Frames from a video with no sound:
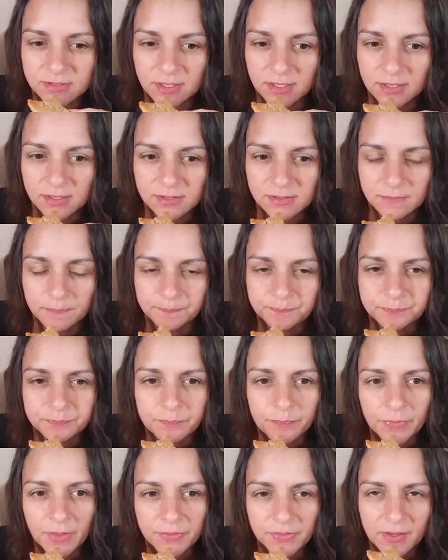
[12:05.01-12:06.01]
I
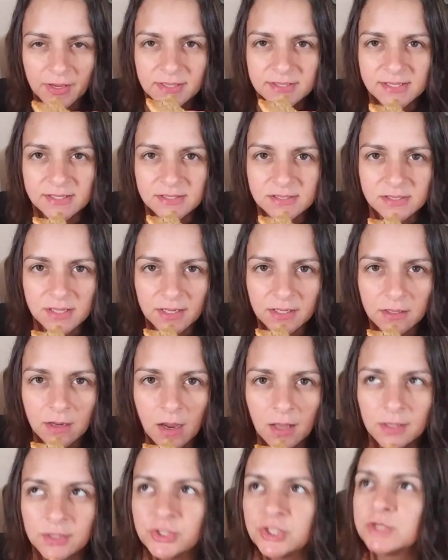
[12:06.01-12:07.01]
think I said
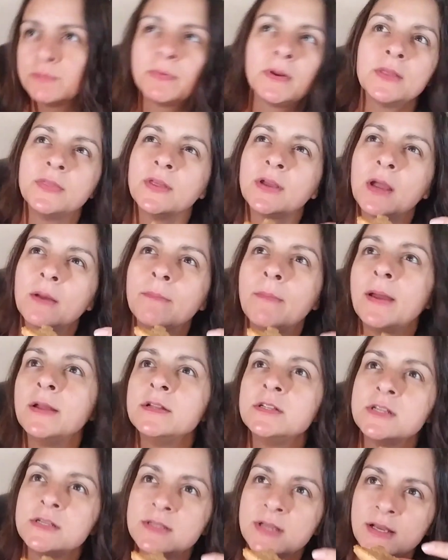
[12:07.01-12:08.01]
psychologist, but I think I
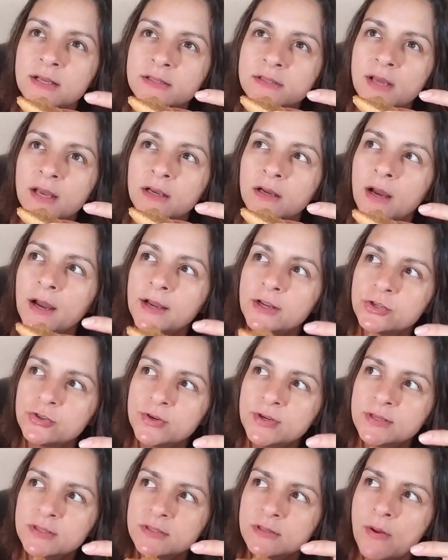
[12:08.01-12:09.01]
meant to say
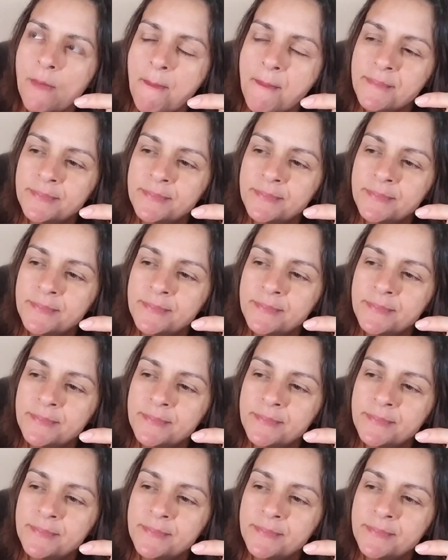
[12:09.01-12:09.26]
psychiatrist.